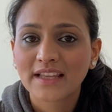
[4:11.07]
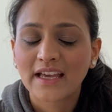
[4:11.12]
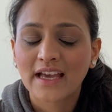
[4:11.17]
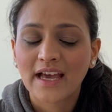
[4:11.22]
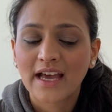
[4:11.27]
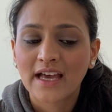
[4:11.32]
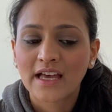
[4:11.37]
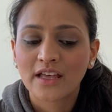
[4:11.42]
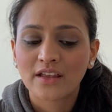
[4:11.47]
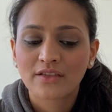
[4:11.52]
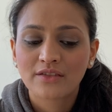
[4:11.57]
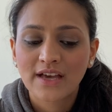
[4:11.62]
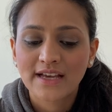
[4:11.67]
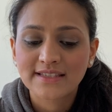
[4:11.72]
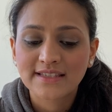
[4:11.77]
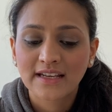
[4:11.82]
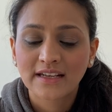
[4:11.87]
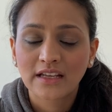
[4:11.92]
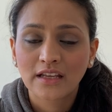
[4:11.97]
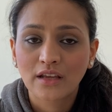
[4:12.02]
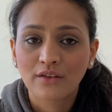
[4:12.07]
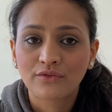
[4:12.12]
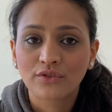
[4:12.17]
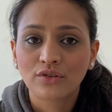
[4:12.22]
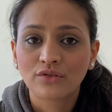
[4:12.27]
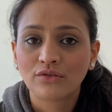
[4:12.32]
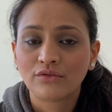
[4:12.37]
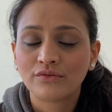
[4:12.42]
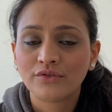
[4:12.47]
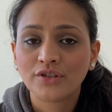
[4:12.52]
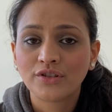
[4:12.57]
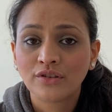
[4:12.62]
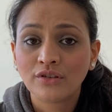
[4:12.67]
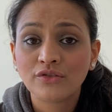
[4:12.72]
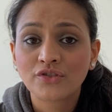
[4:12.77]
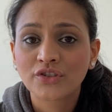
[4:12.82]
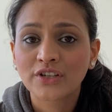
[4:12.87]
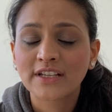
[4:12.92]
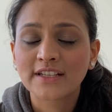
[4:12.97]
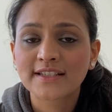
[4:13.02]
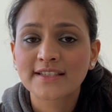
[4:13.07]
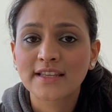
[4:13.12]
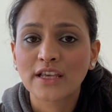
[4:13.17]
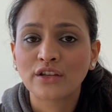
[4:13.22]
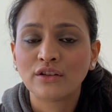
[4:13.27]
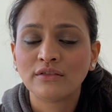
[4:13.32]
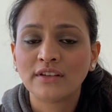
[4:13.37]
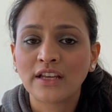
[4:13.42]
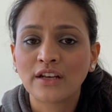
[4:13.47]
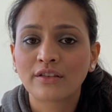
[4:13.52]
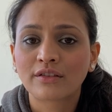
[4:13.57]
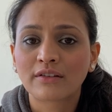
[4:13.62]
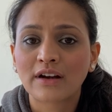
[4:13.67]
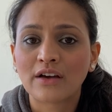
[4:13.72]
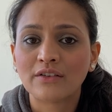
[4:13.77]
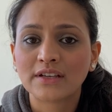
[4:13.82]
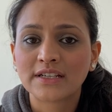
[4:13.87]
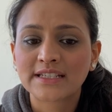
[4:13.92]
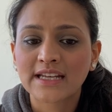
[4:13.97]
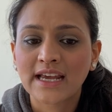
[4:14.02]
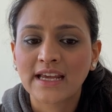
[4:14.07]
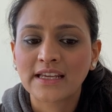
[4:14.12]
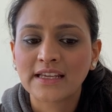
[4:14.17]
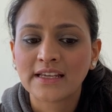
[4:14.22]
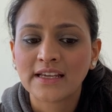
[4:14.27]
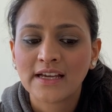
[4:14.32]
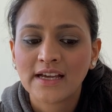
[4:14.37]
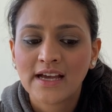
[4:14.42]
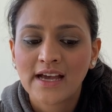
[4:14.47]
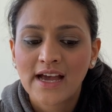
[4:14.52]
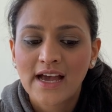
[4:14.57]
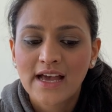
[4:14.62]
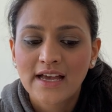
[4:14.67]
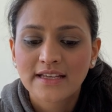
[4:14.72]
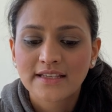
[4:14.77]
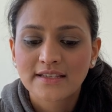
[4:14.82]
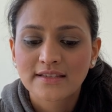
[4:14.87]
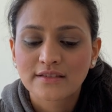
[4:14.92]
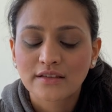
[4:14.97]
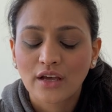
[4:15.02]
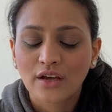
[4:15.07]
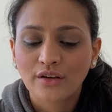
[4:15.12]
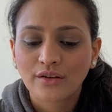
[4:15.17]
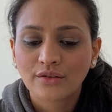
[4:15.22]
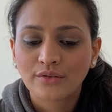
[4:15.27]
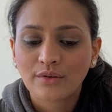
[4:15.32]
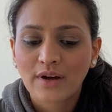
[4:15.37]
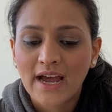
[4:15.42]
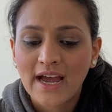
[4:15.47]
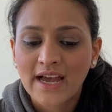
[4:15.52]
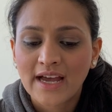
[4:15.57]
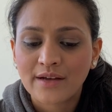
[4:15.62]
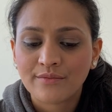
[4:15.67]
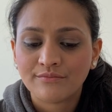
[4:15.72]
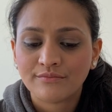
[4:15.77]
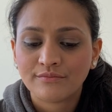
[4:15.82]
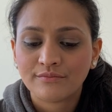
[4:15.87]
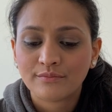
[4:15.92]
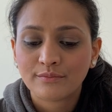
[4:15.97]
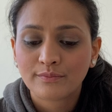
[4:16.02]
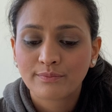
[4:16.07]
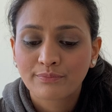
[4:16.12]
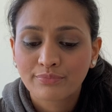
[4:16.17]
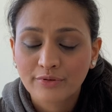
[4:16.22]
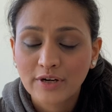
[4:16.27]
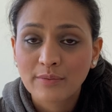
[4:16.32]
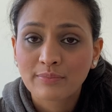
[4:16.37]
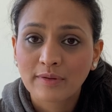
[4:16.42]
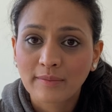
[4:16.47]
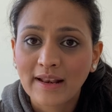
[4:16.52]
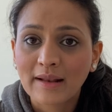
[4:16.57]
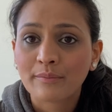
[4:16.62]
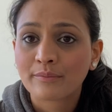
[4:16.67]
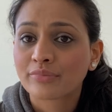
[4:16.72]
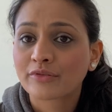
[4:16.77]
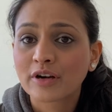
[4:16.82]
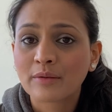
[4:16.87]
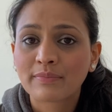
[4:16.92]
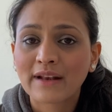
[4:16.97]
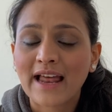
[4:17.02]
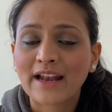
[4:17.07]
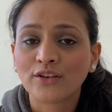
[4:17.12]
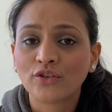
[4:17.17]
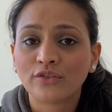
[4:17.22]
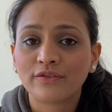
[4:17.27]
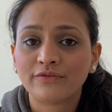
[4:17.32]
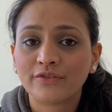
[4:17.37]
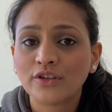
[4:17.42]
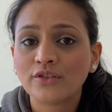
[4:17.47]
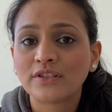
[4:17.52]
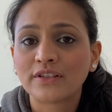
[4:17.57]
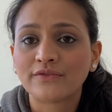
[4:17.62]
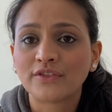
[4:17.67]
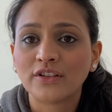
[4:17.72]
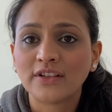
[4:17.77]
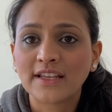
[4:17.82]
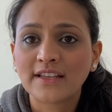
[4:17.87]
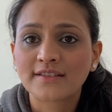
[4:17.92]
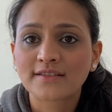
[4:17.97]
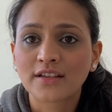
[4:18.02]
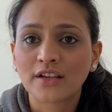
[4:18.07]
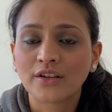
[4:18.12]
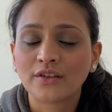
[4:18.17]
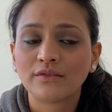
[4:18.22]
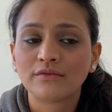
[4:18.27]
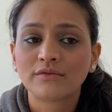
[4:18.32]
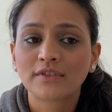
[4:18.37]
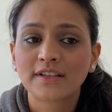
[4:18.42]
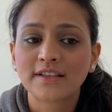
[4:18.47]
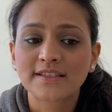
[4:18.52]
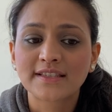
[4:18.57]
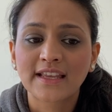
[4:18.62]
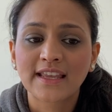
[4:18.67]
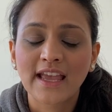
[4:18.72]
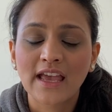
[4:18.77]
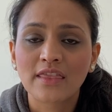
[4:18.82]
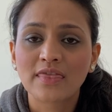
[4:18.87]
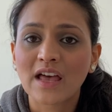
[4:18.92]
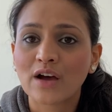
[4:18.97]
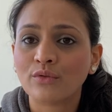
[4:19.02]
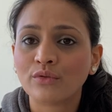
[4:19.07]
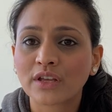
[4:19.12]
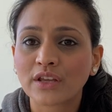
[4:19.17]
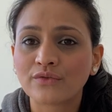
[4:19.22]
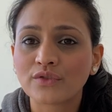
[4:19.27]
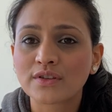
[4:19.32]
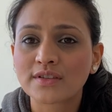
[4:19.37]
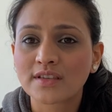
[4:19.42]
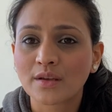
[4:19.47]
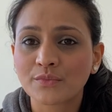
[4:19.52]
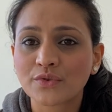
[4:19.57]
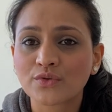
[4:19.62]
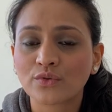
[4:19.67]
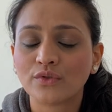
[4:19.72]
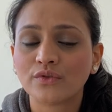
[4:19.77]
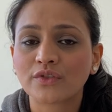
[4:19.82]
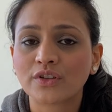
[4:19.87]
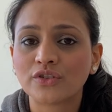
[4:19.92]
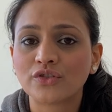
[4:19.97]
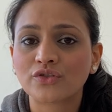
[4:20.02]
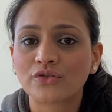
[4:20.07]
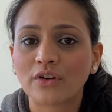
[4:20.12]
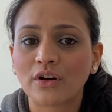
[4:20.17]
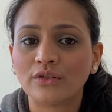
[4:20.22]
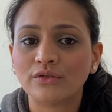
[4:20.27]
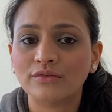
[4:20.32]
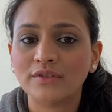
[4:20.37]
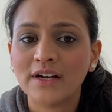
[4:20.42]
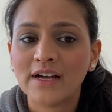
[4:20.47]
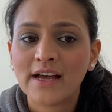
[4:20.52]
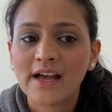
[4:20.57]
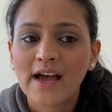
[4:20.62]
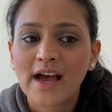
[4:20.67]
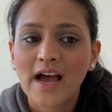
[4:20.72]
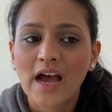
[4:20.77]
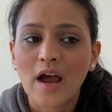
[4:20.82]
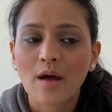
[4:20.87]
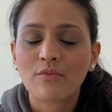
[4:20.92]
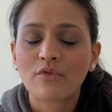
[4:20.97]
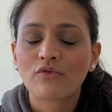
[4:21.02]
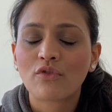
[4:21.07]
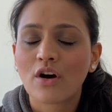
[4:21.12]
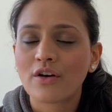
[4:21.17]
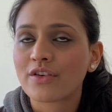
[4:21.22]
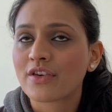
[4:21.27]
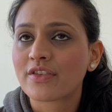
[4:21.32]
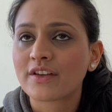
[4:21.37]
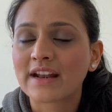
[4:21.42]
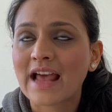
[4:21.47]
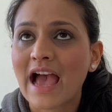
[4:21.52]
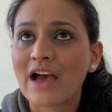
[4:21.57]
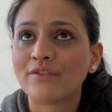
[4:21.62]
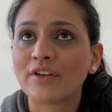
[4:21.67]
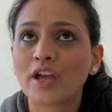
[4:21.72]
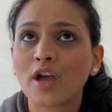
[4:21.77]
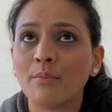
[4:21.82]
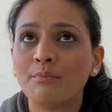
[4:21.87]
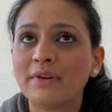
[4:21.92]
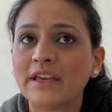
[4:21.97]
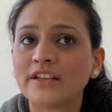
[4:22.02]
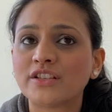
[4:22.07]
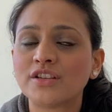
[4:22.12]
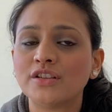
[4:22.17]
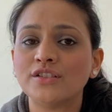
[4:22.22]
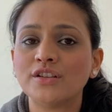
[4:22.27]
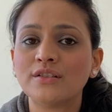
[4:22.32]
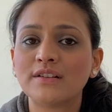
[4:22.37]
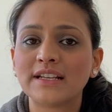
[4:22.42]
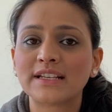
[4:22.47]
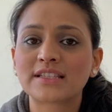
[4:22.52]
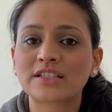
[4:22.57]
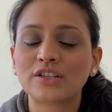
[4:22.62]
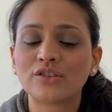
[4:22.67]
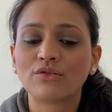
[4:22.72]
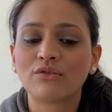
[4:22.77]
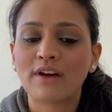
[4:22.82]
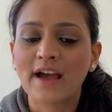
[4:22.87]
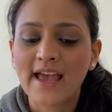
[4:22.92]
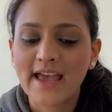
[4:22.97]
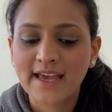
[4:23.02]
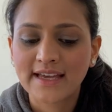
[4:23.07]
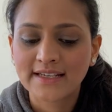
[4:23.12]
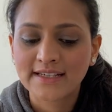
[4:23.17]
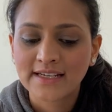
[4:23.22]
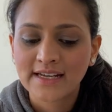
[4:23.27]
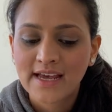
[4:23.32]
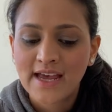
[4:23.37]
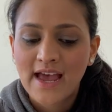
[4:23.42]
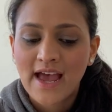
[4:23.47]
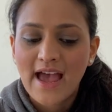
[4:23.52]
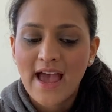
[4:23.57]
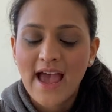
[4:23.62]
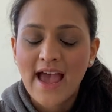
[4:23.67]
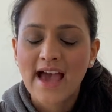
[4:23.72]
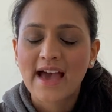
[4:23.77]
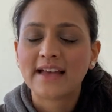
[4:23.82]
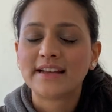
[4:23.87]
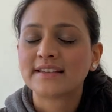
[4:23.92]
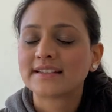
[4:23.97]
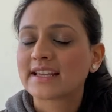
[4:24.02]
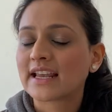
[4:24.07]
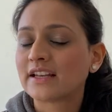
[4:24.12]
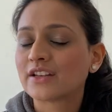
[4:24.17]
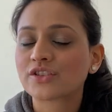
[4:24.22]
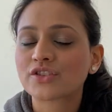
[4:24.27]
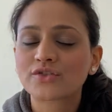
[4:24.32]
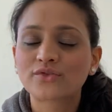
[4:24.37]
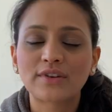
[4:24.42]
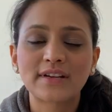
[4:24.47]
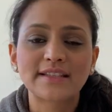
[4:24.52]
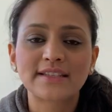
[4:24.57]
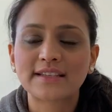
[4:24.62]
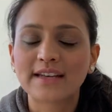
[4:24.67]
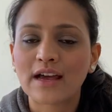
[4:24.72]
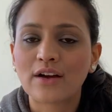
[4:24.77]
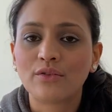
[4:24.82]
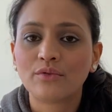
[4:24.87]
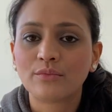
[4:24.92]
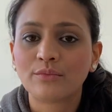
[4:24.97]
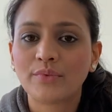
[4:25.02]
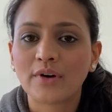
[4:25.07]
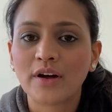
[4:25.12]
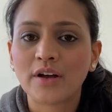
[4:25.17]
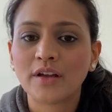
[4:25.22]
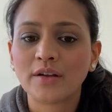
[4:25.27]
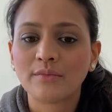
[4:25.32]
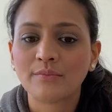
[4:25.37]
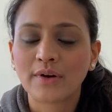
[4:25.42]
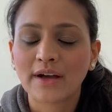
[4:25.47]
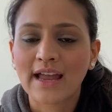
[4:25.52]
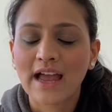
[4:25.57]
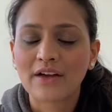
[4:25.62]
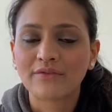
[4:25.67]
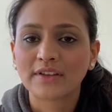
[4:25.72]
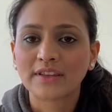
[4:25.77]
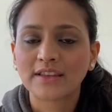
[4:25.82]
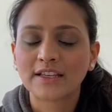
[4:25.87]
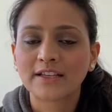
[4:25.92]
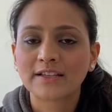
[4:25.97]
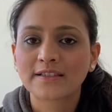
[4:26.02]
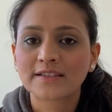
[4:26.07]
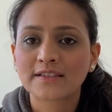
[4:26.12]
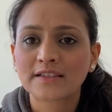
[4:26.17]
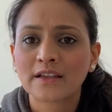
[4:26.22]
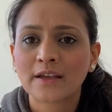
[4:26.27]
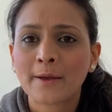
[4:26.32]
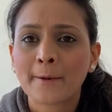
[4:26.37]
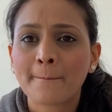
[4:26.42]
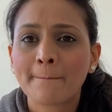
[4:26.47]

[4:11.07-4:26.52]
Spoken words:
That's going to give you your nutrients that you need throughout the day. So pre-plan your food if you need to, because again, that will give you some sort of control, rather than having a big to-do list in your head and getting stressed out by having this.